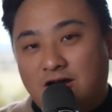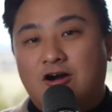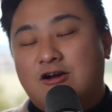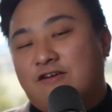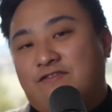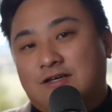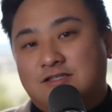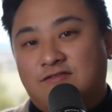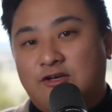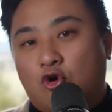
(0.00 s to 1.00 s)
are
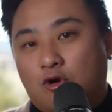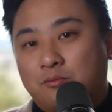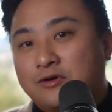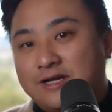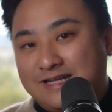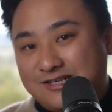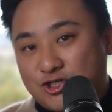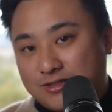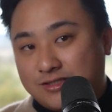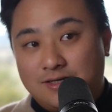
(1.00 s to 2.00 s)
effectively corporate
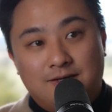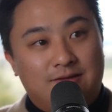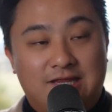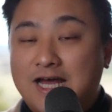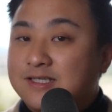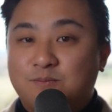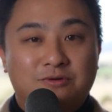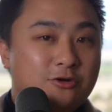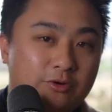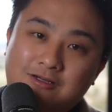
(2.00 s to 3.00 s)
interest. That's
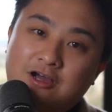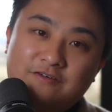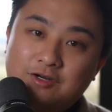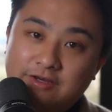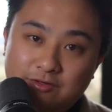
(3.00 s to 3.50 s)
pretty well covered